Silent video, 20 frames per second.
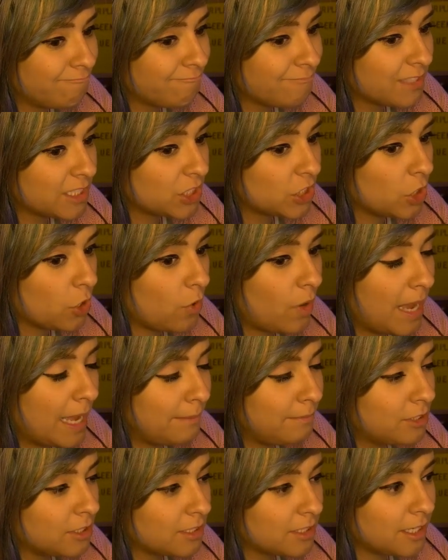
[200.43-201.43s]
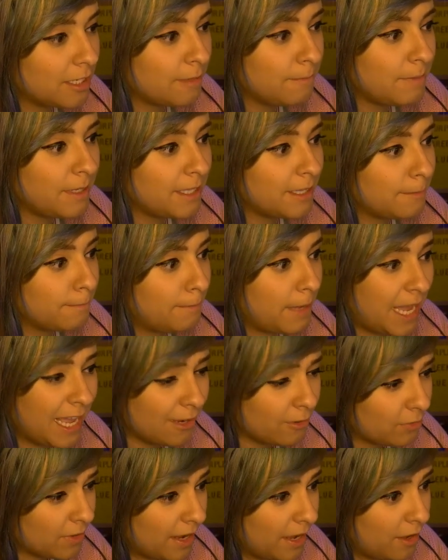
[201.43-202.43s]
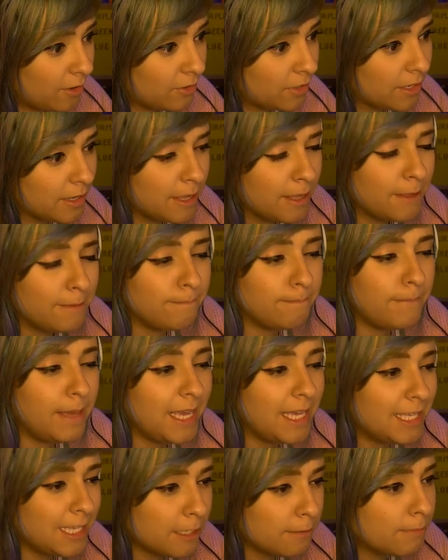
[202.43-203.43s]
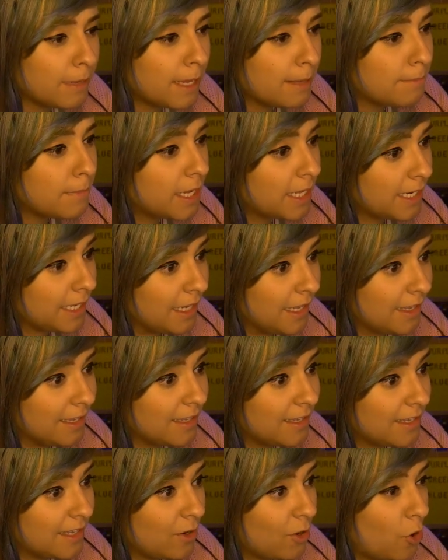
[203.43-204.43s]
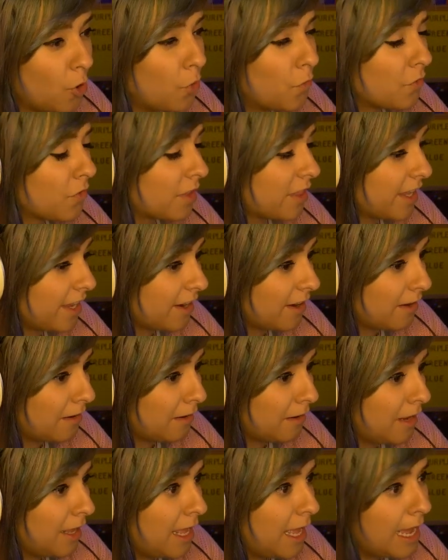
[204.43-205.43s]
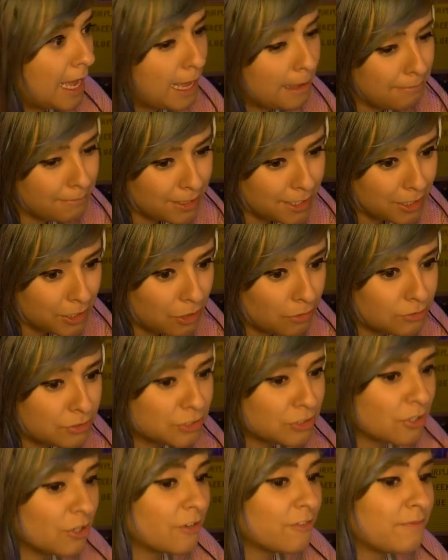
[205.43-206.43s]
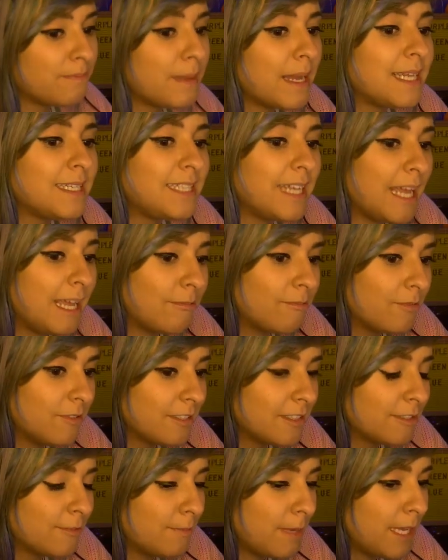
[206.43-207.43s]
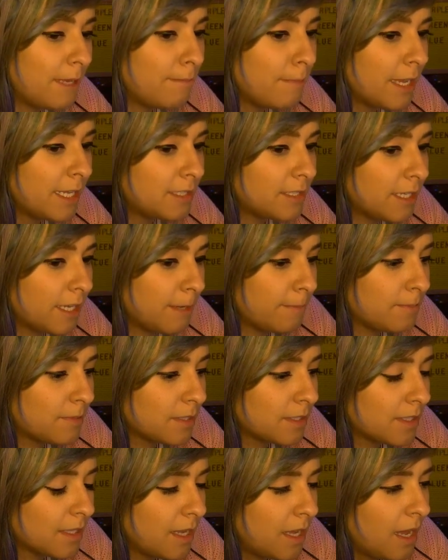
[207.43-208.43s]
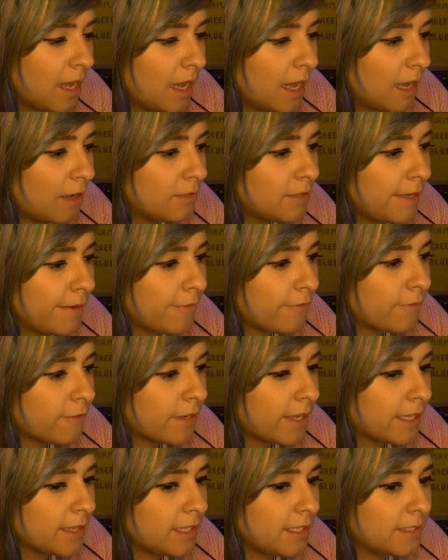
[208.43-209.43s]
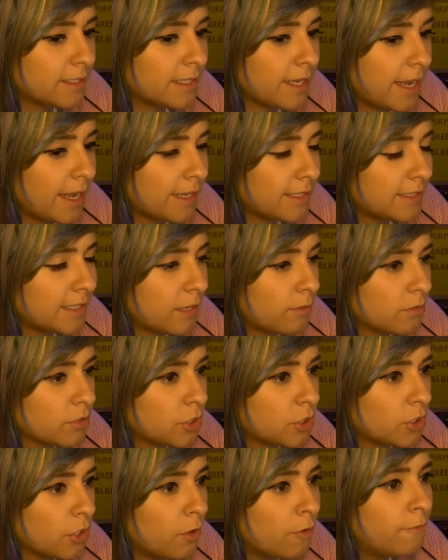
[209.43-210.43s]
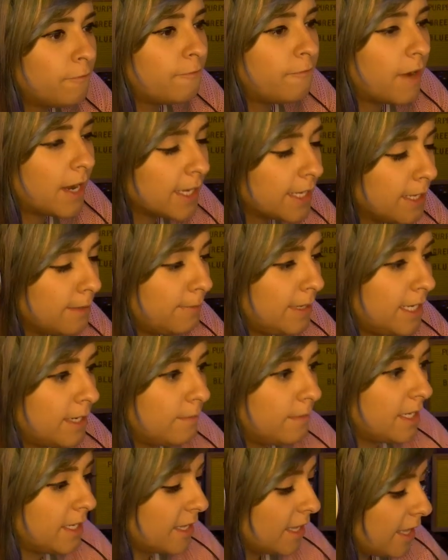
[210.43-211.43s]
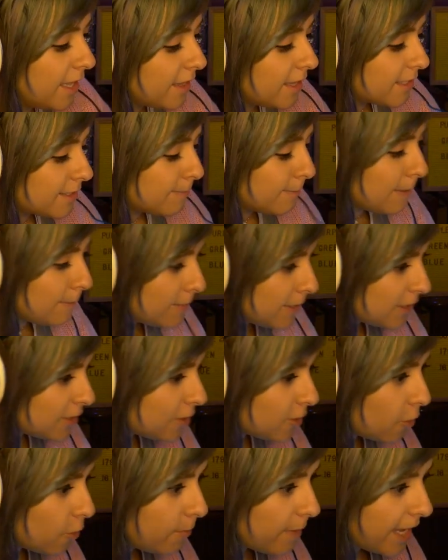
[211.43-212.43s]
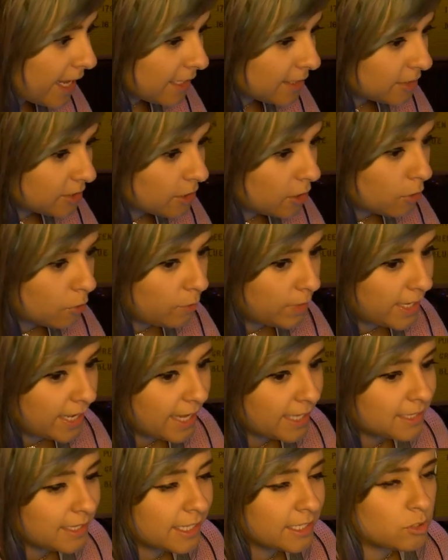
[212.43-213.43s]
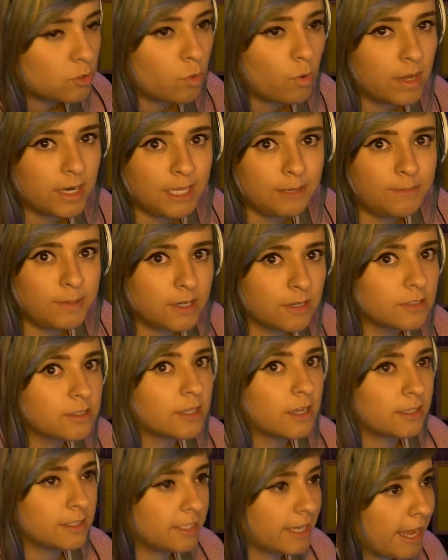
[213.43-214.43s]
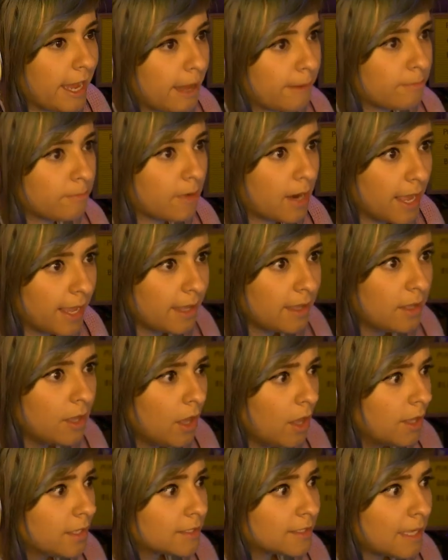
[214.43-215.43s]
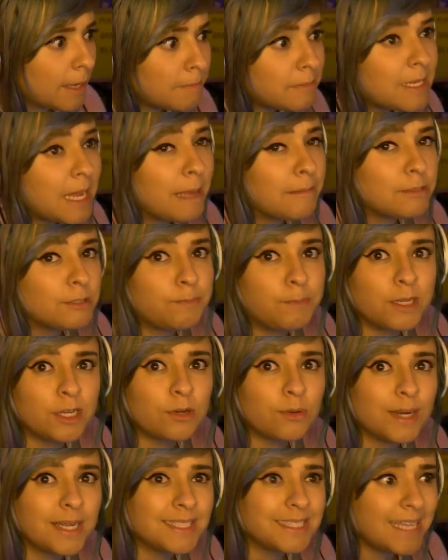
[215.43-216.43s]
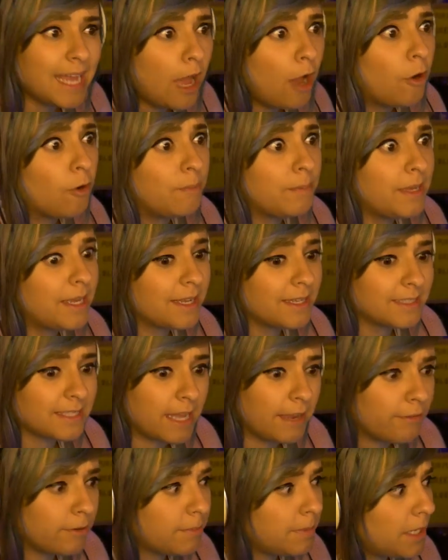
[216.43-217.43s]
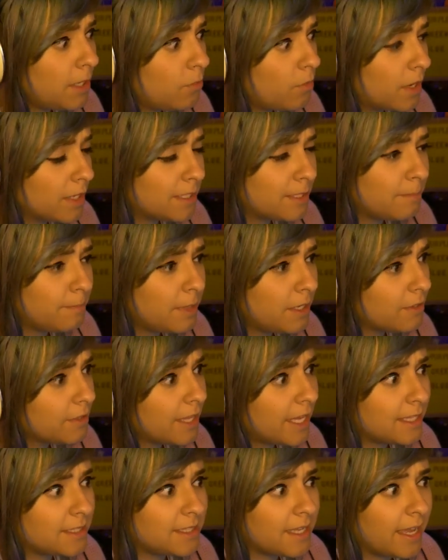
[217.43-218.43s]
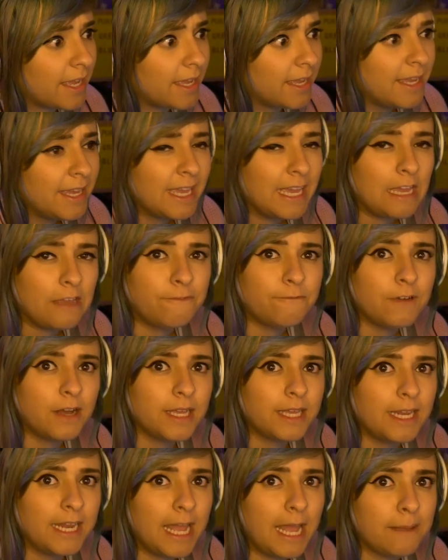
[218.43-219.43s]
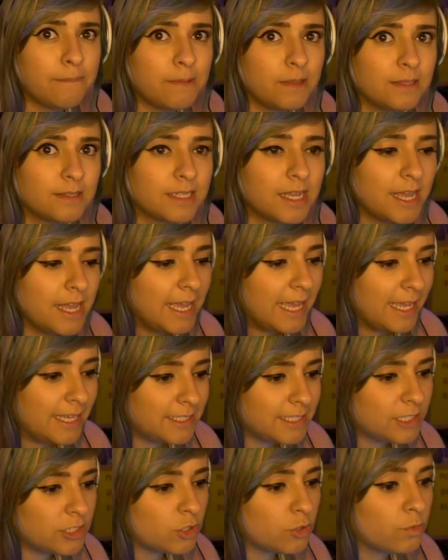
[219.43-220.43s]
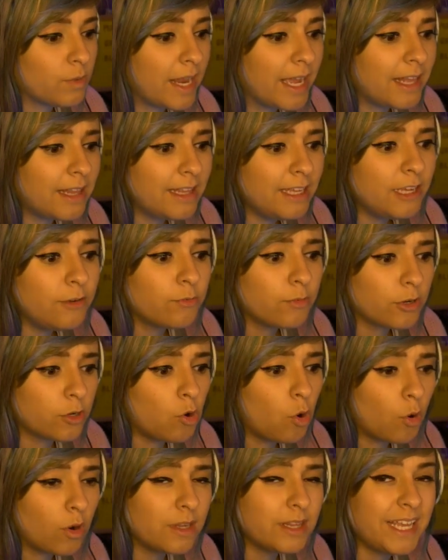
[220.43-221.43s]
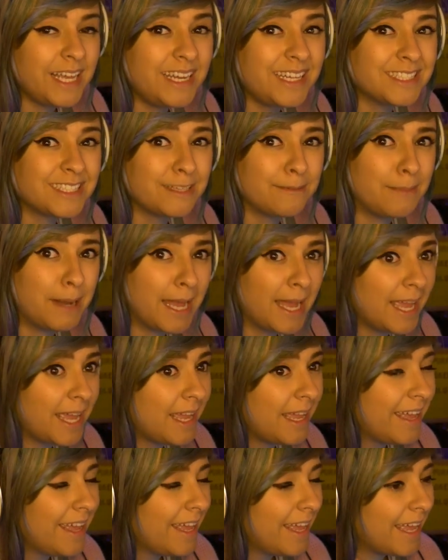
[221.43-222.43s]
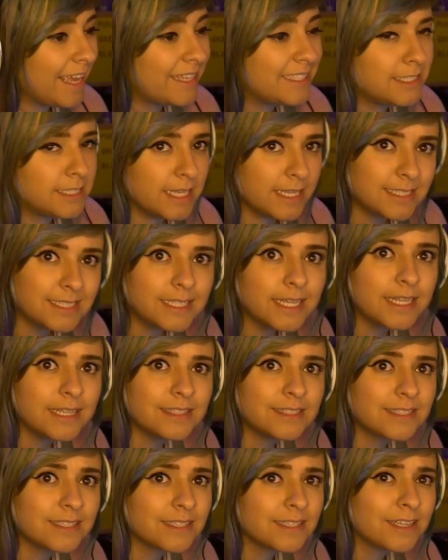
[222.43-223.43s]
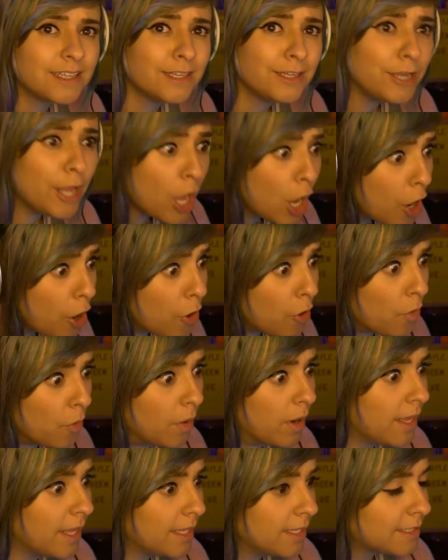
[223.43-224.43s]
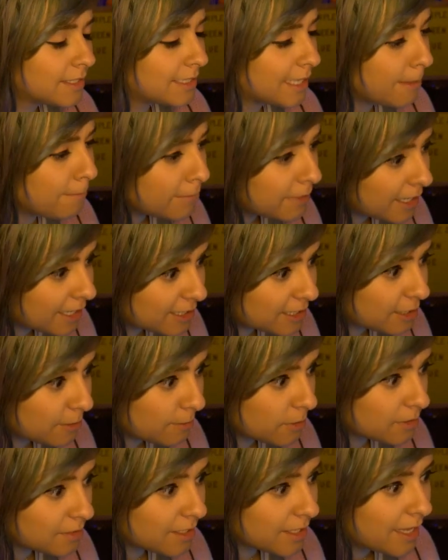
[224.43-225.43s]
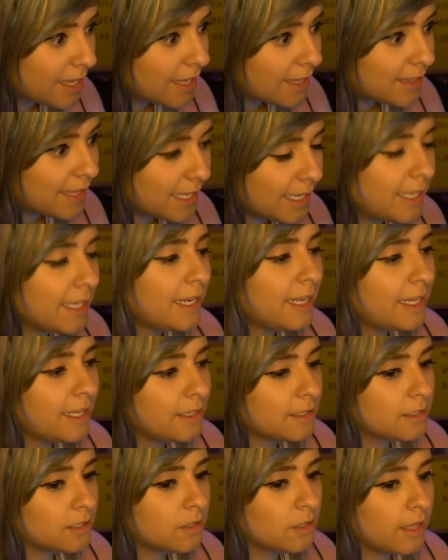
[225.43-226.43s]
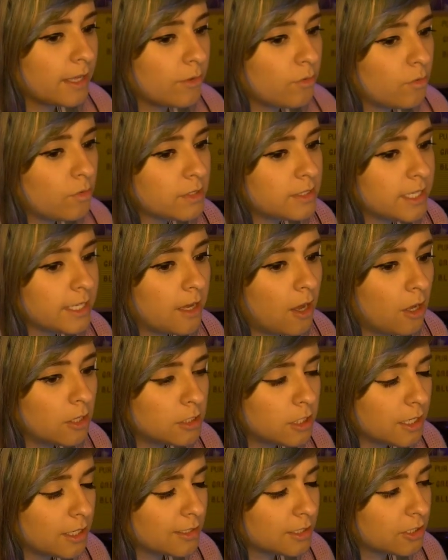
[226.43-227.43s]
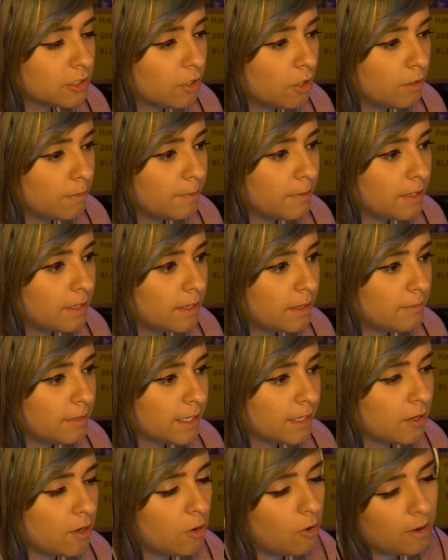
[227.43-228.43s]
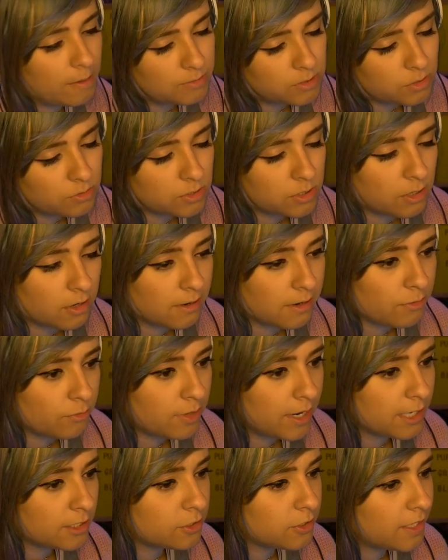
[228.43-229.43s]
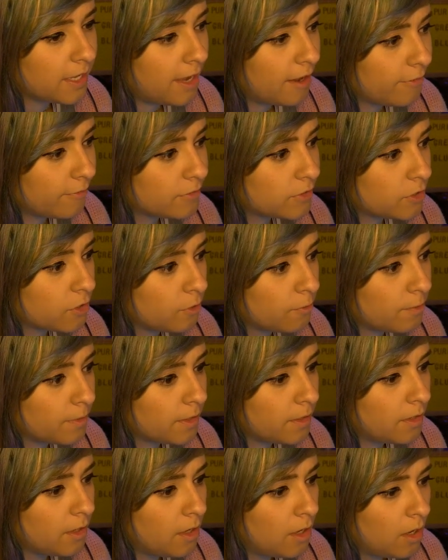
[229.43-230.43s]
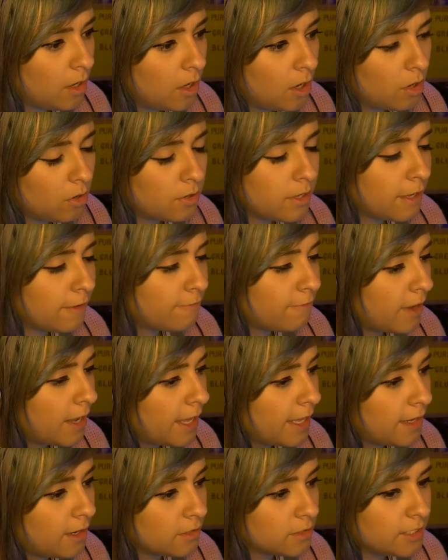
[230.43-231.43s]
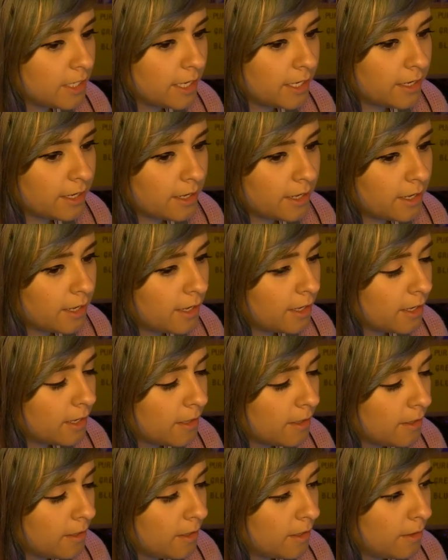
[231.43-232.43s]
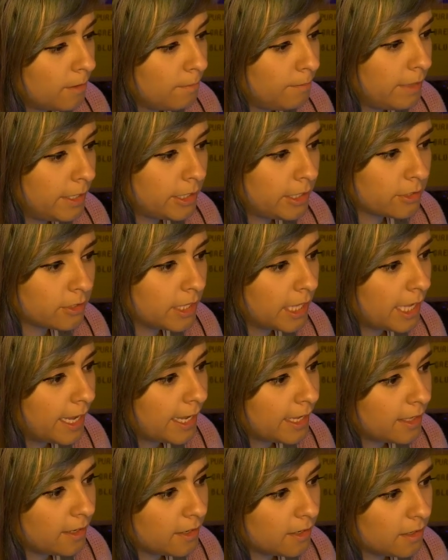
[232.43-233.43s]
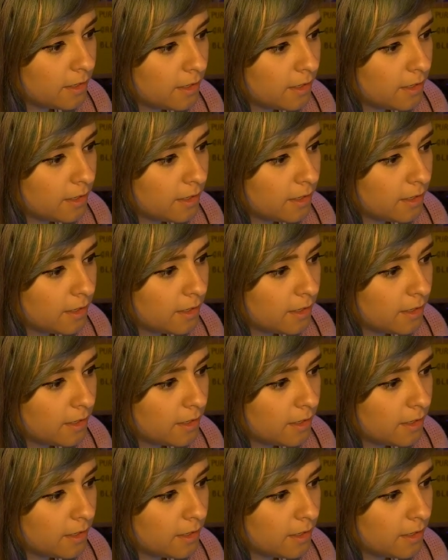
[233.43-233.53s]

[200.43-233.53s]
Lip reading: So I'm just going to be in the background making my money over there. I'm gonna go serve my tables, make my tips. I'll never forget these guys that were so fucking mean to me. This made me so mad. So we had like 20 beers on tap, right? Sometimes beer runs out because everybody wants a beer that day. It fucking happens. Is it directly correlated to my existence? No! Some customers think it is. They're like, I'll take a Sculpin. I'm like, oh, I'm so sorry. We're actually out of Sculpin. Okay, fine. I'll take a Miller Lite.